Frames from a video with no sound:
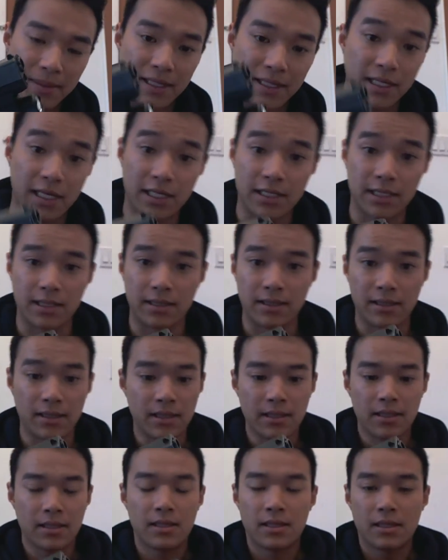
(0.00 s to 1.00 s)
I mean, it doesn't.
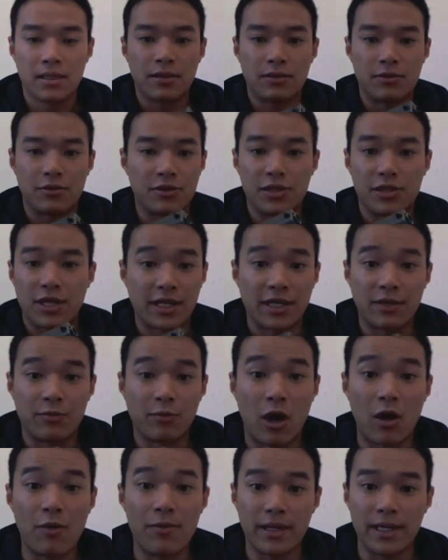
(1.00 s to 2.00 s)
There's
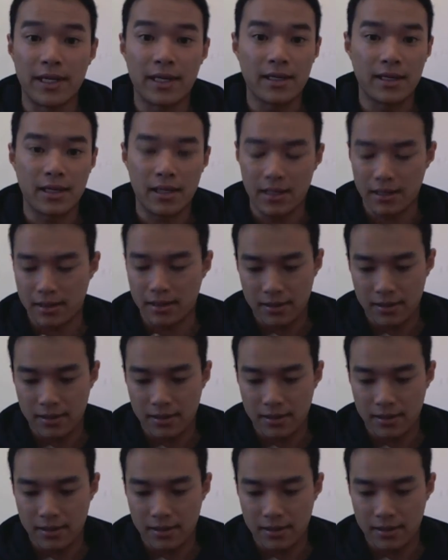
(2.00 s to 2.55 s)
nothing wrong with it.